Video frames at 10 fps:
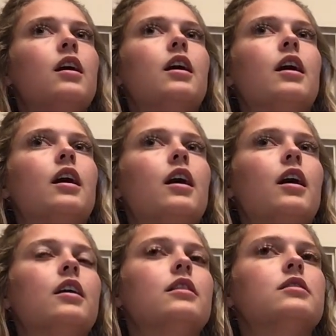
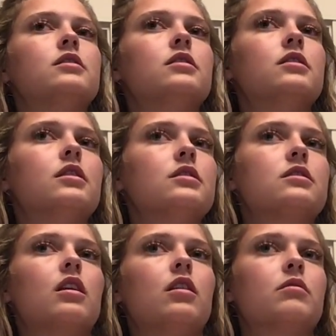and this
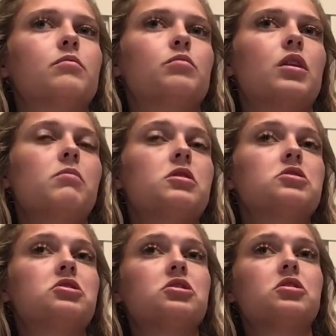song pretty
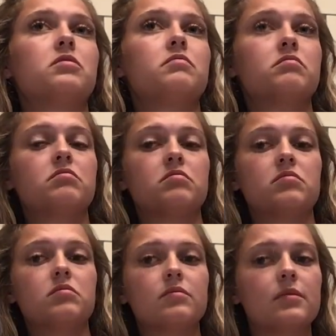much
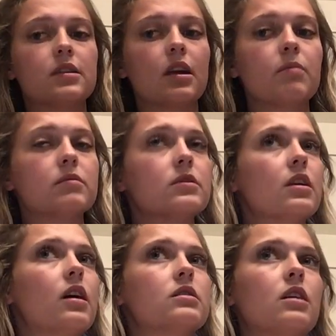sums
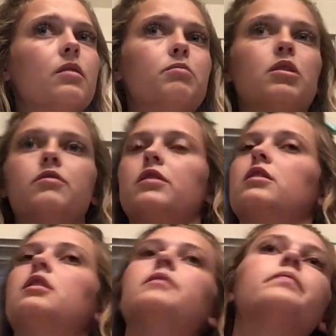us up
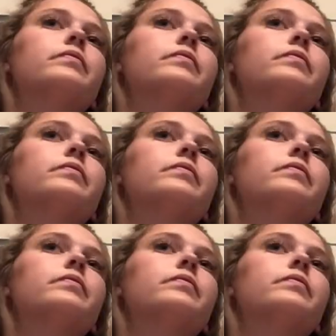perfectly.